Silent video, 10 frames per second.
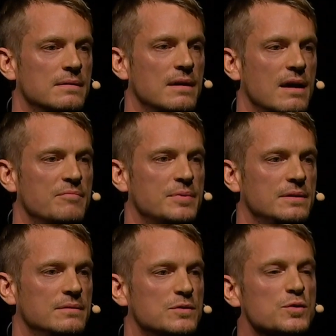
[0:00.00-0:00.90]
I've
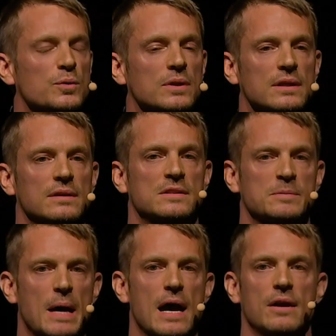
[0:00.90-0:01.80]
been truly
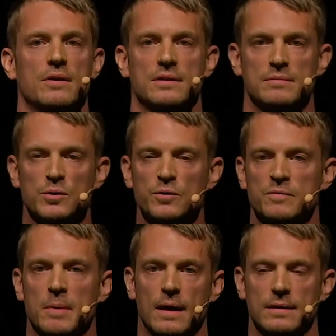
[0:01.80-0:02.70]
inspired and moved by,